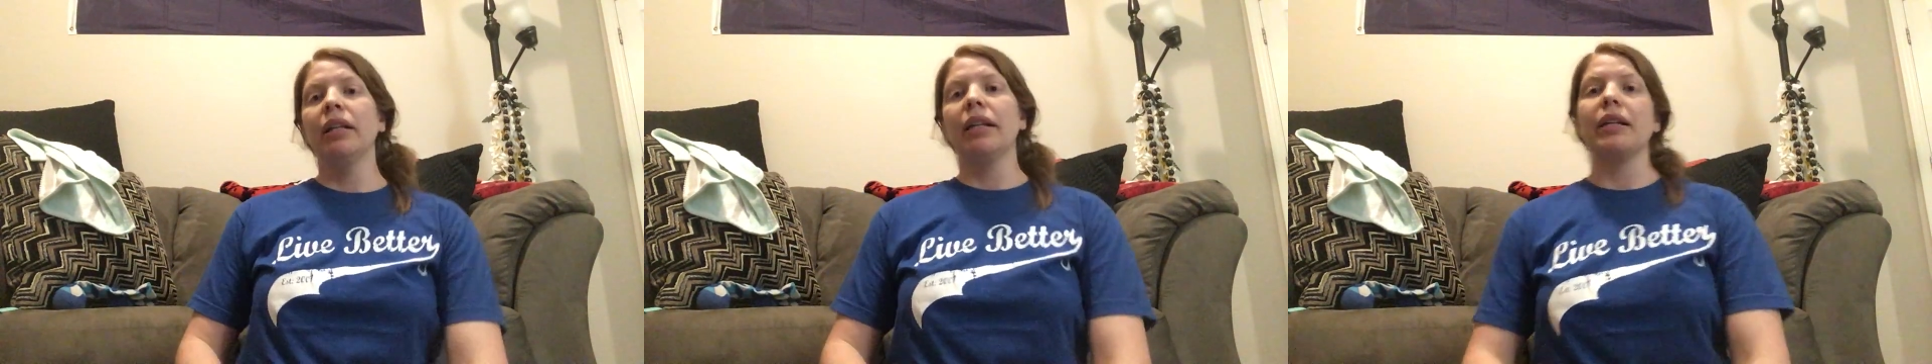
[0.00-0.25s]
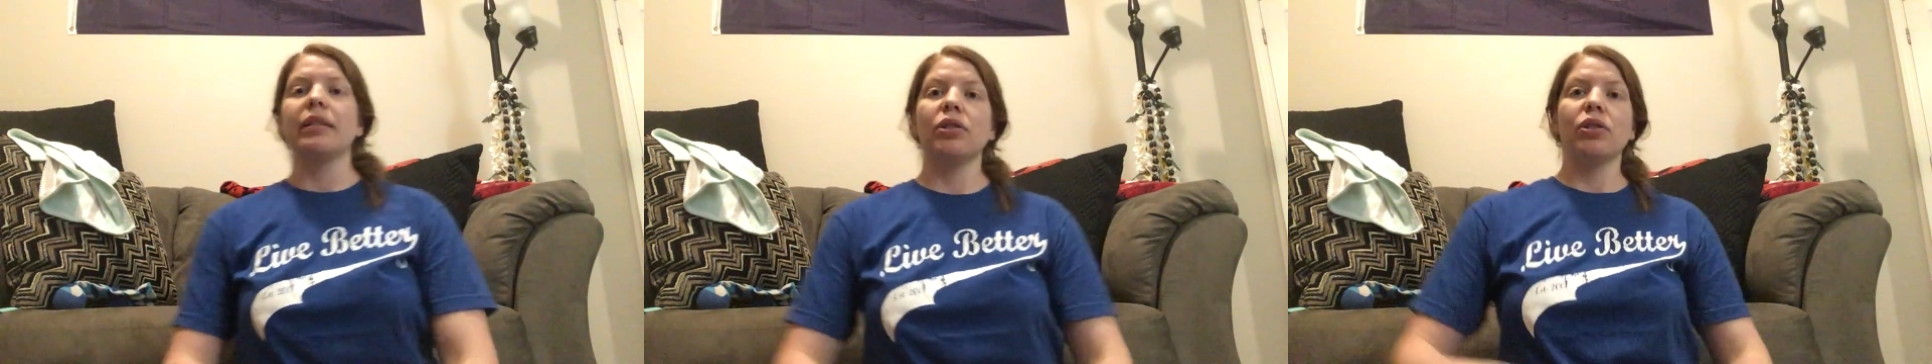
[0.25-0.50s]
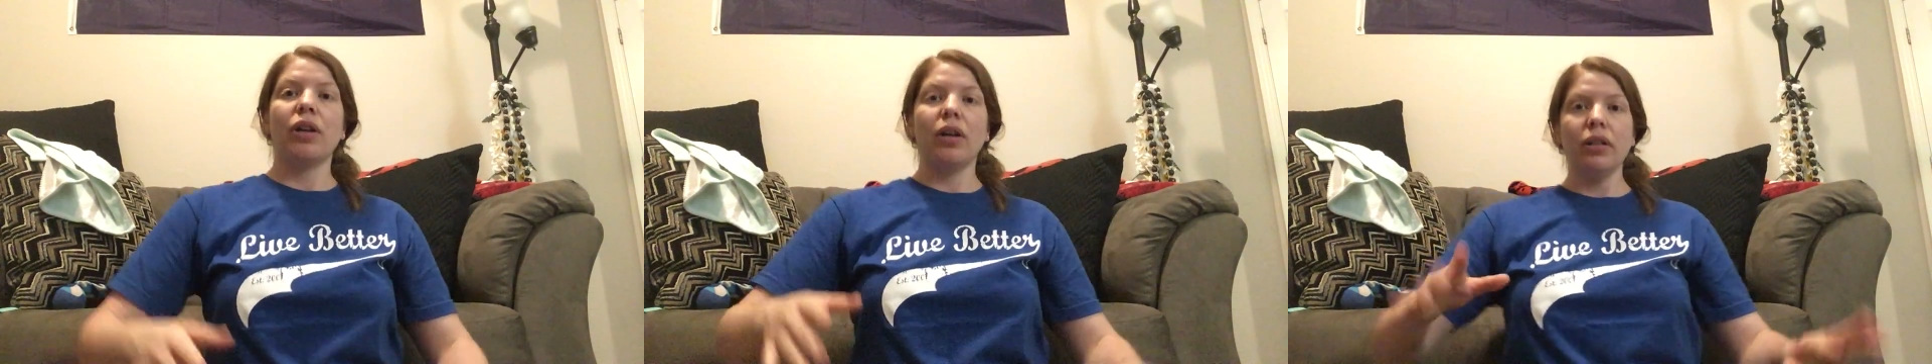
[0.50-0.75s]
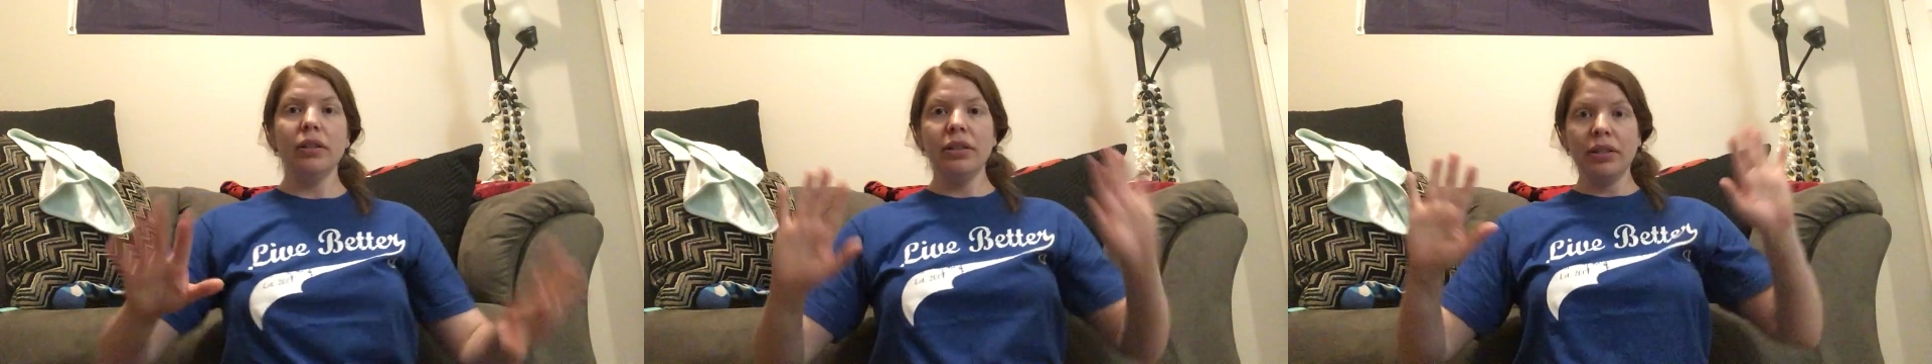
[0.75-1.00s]
nice and
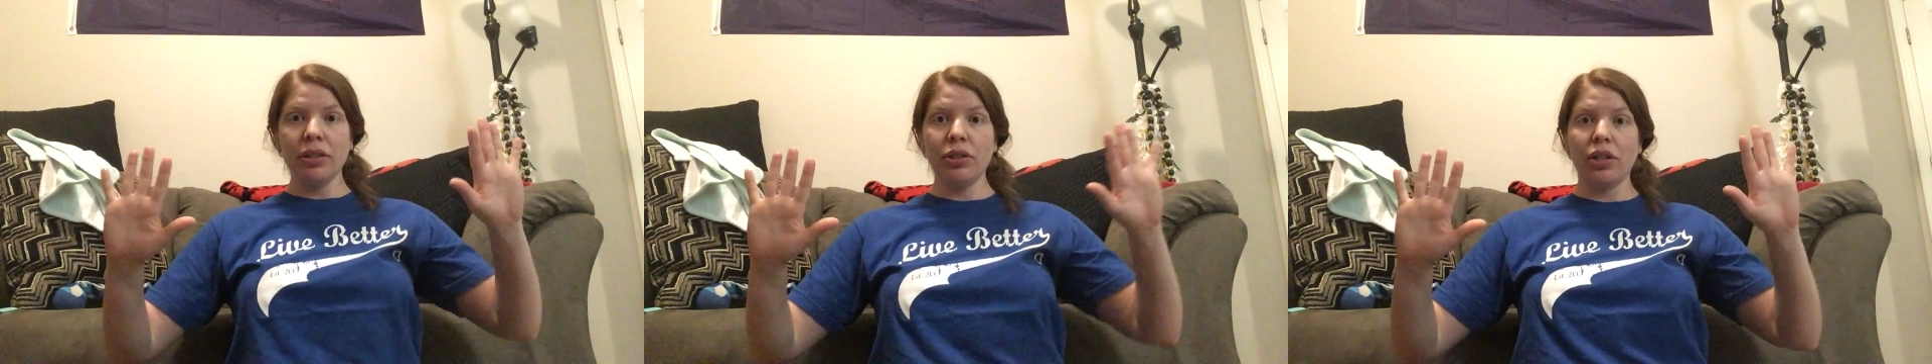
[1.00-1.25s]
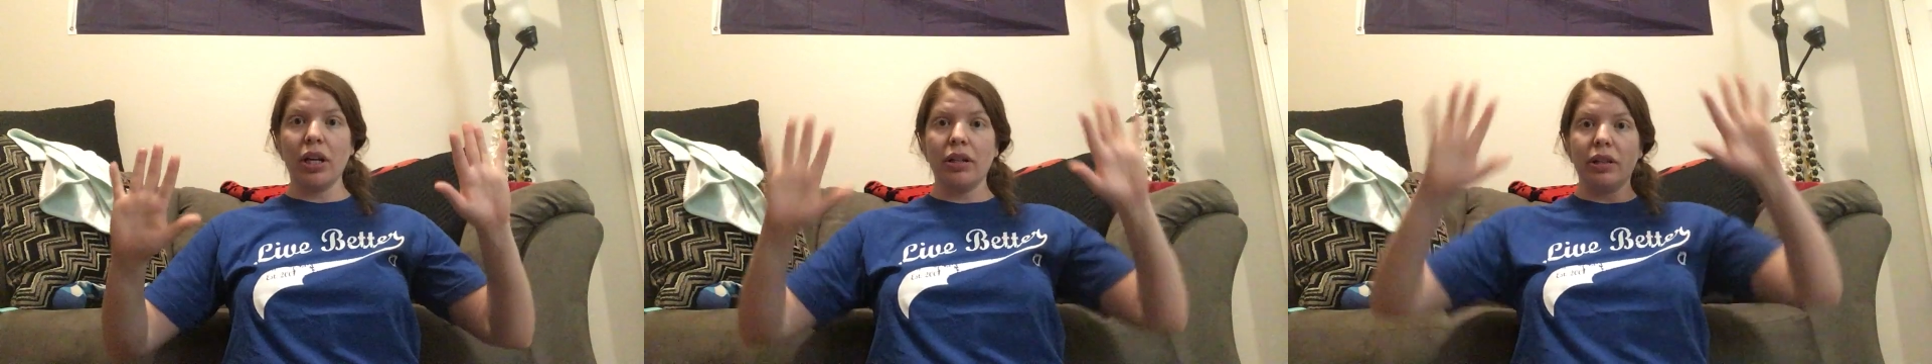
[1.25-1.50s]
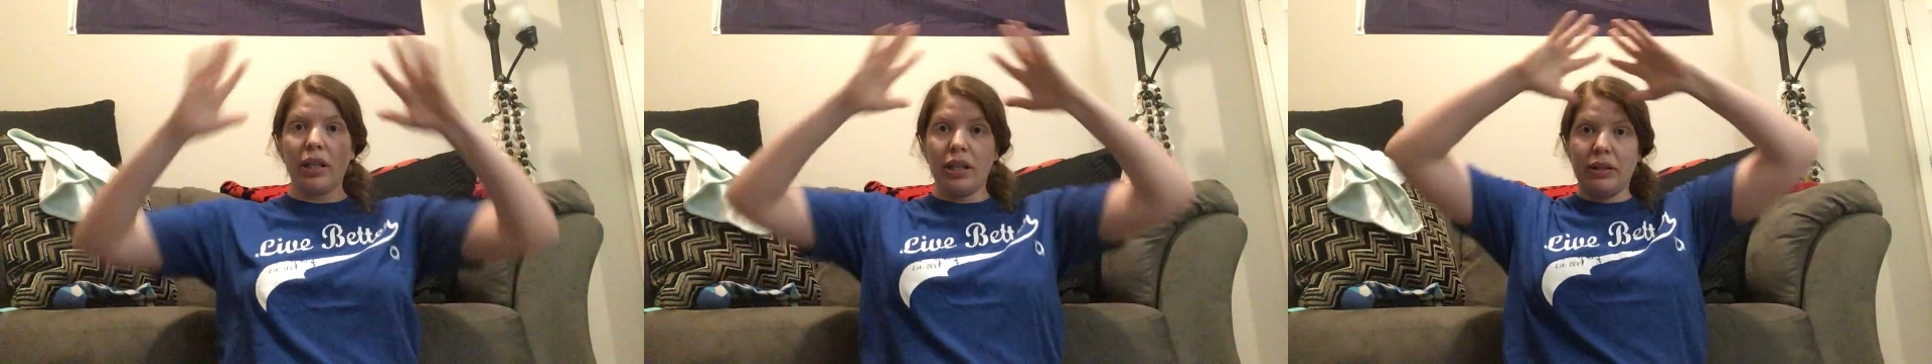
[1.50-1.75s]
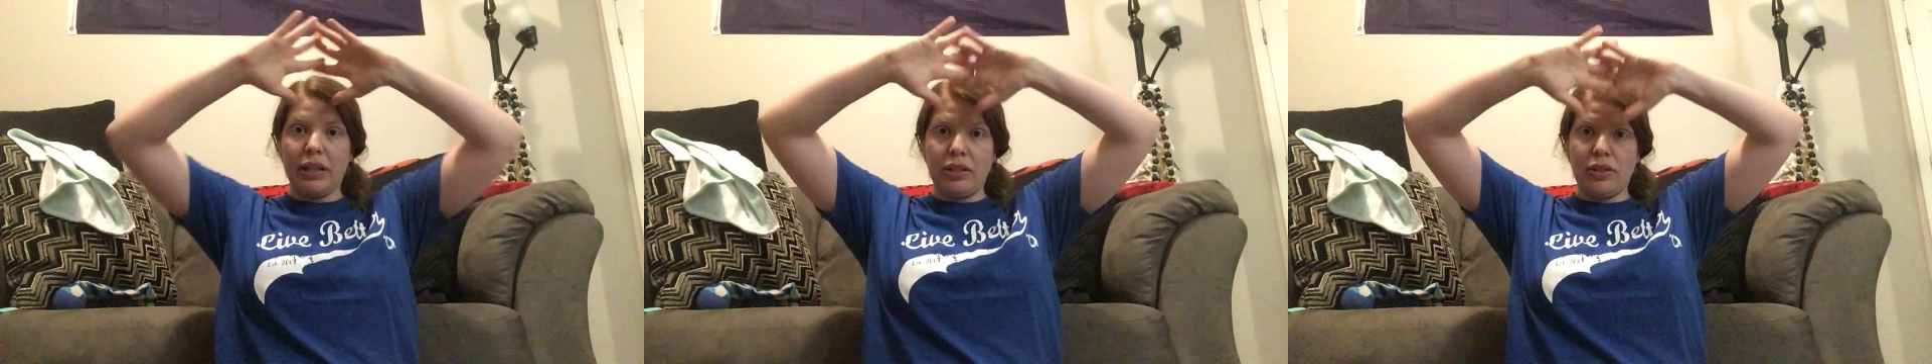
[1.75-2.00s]
tall, gently
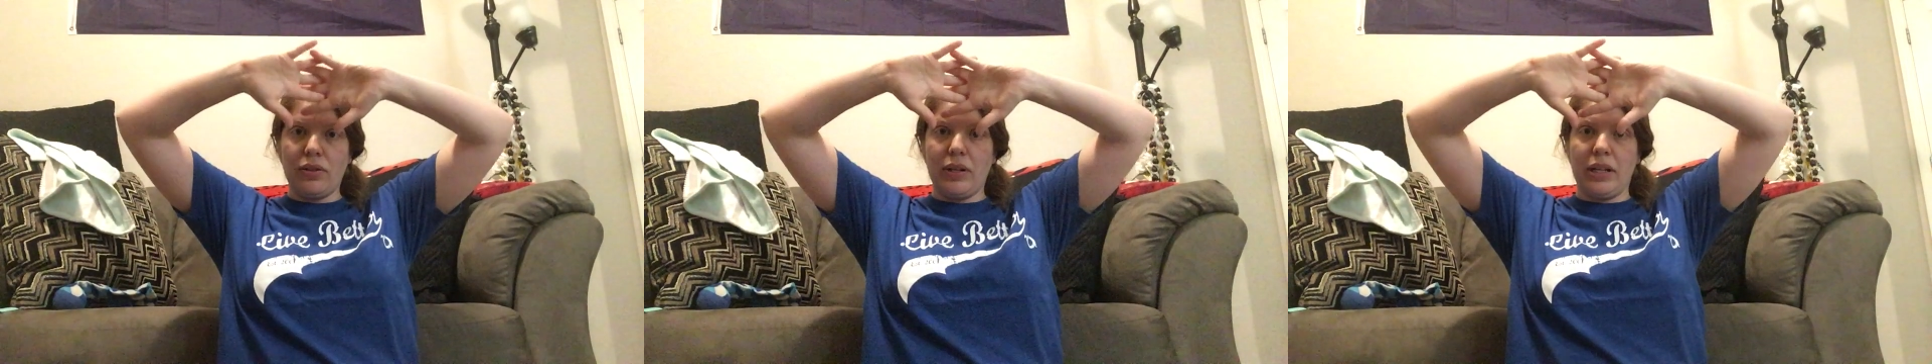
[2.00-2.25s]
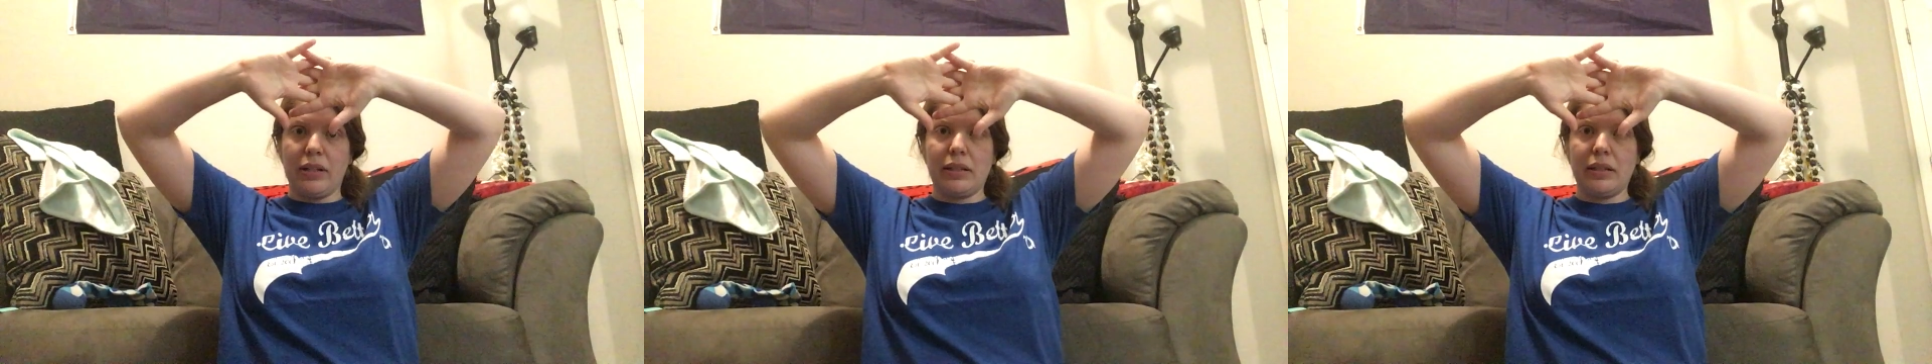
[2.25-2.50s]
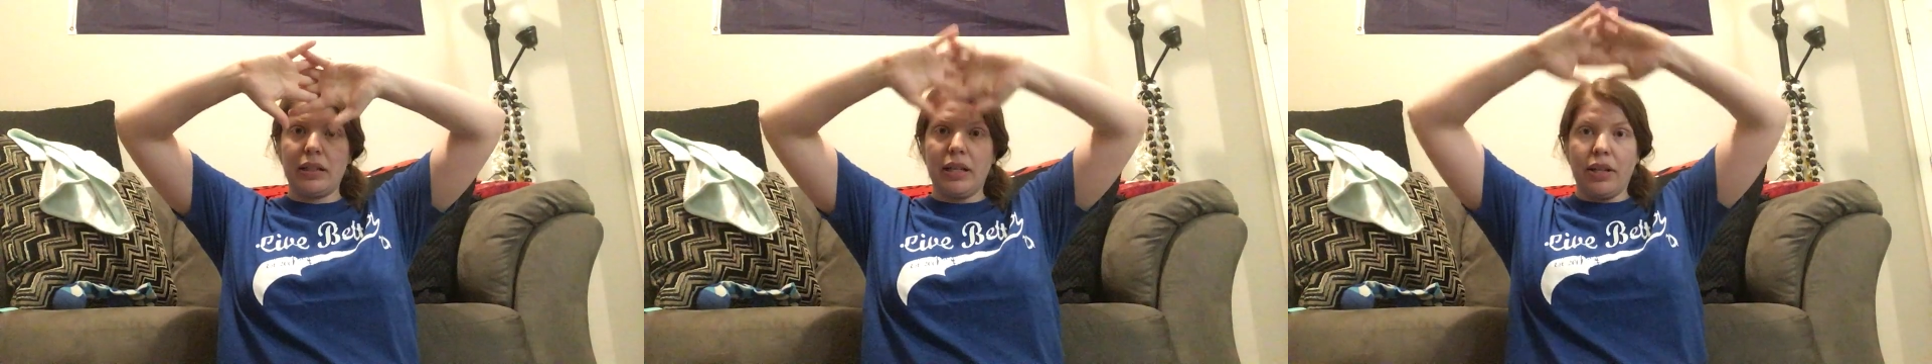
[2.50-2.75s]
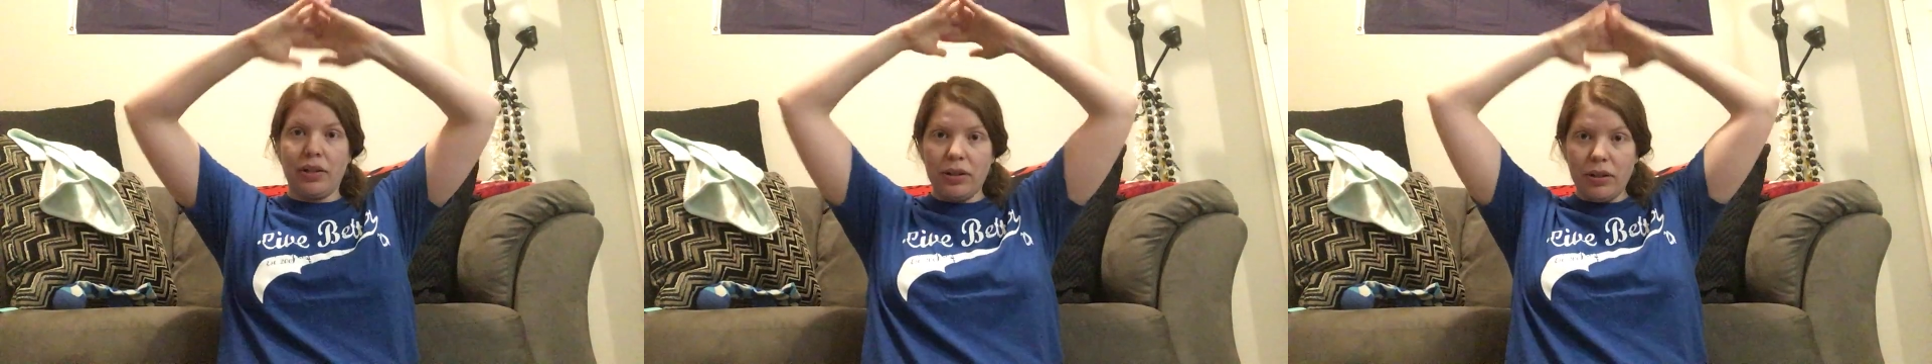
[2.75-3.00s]
lace your hands
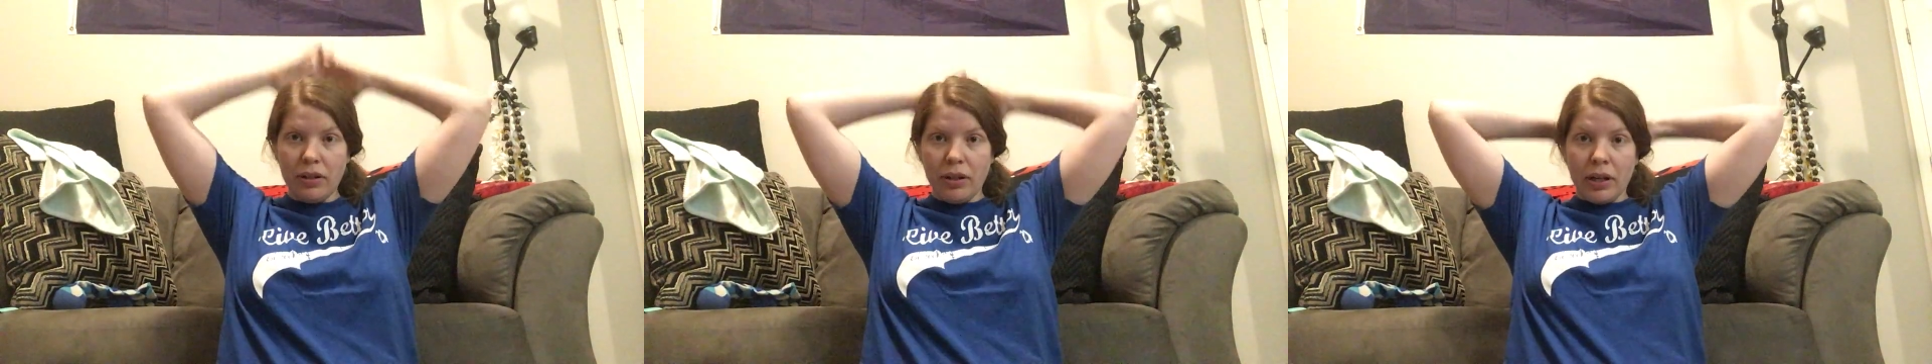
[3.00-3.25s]
together,